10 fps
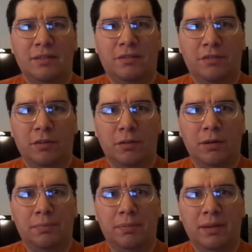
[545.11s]
just showed
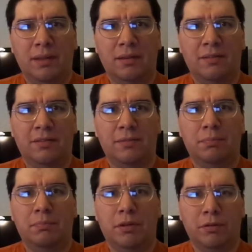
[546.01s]
up in his
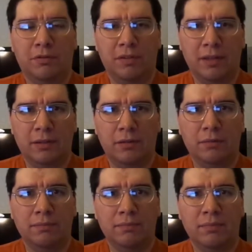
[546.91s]

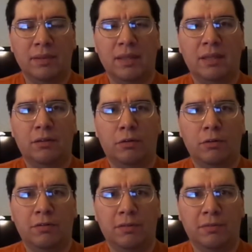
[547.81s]
motorcycle and
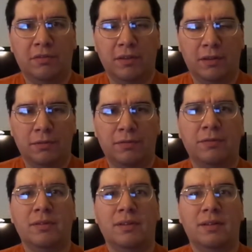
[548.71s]
orders
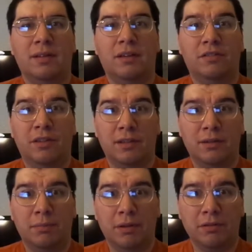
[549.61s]
himself a
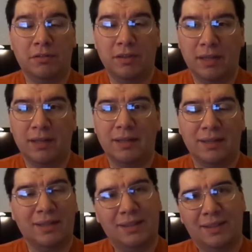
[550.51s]
chocolate milkshake,
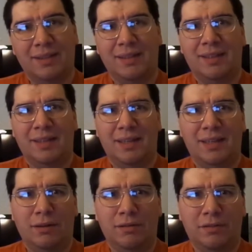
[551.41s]

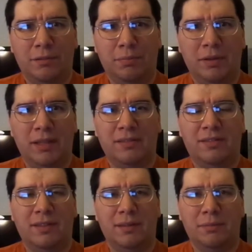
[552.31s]
and he also
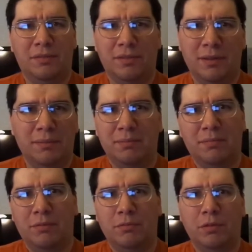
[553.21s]
brings him some
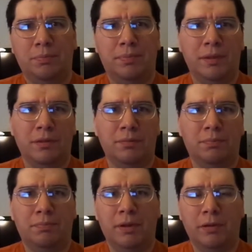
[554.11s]
root beer
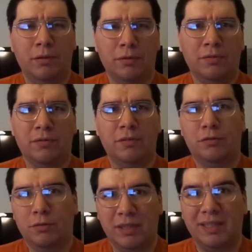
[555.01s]
barrels to
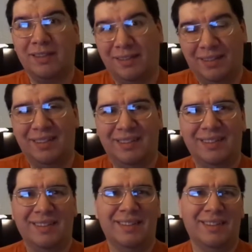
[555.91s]
drink.
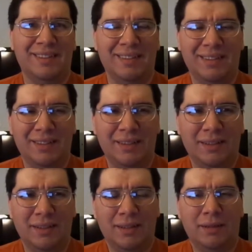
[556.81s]

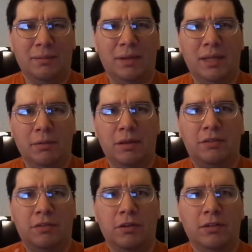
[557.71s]
Well,
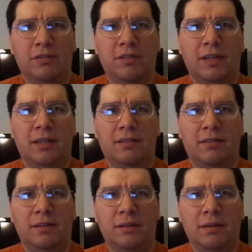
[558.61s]
anyway, Joe decided
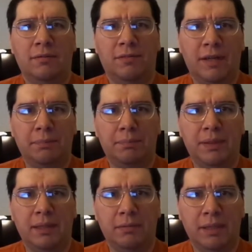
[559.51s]
to invite
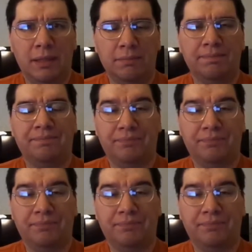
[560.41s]
Pee-wee